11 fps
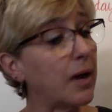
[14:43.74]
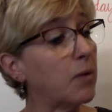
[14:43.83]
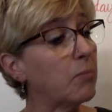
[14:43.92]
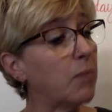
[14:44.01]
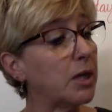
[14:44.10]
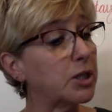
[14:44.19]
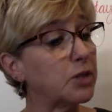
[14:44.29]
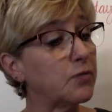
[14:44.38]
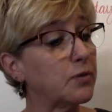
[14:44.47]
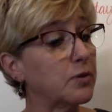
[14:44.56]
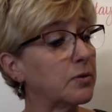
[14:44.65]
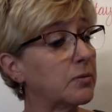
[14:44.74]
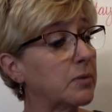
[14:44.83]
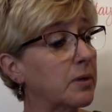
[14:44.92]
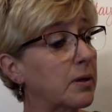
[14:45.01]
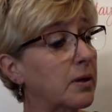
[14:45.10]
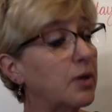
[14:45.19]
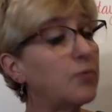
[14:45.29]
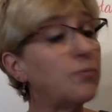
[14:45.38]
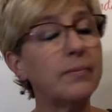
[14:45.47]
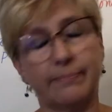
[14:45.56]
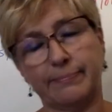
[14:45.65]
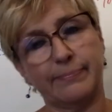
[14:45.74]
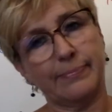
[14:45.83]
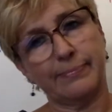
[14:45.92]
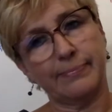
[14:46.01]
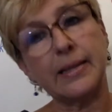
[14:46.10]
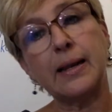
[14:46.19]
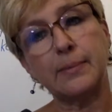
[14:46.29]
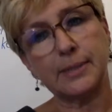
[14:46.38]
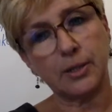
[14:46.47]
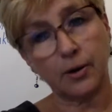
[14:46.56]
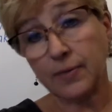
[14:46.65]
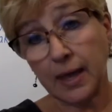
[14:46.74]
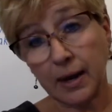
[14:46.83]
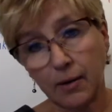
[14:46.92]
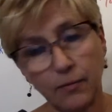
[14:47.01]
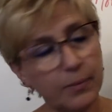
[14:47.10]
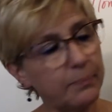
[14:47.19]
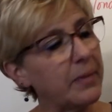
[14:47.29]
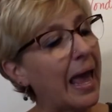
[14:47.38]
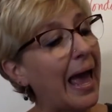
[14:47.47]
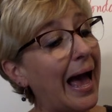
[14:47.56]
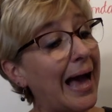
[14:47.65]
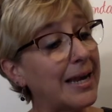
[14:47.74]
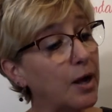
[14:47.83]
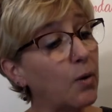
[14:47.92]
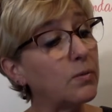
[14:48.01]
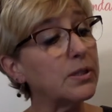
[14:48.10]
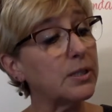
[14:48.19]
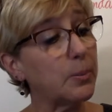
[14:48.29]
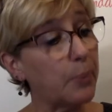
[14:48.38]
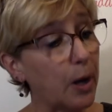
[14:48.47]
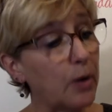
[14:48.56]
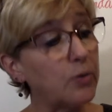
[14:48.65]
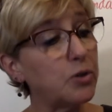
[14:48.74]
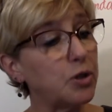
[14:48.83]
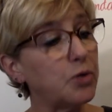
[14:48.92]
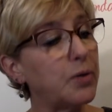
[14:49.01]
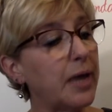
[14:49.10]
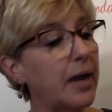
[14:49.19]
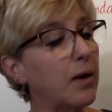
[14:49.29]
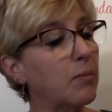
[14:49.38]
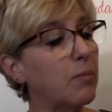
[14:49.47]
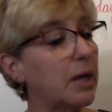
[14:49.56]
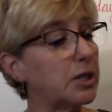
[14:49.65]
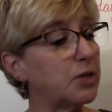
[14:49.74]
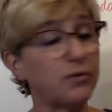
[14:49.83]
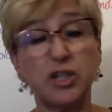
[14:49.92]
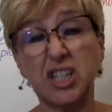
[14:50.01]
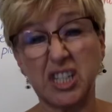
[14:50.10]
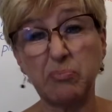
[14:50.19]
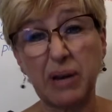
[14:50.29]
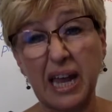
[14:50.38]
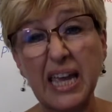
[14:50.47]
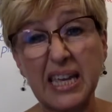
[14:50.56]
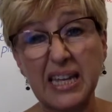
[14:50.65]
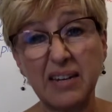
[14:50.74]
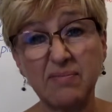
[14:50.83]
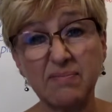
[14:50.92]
much for you. Start that over. "I don't suppose you care much for just playing."